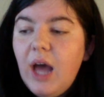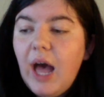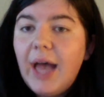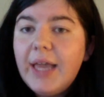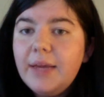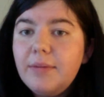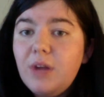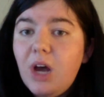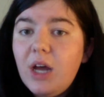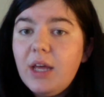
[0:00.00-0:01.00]
I am
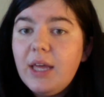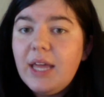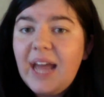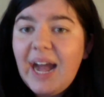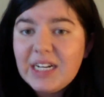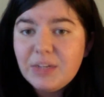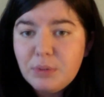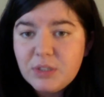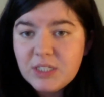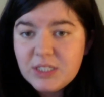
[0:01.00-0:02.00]
not an active
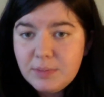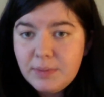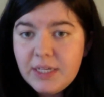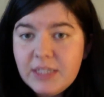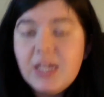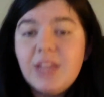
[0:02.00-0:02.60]
participant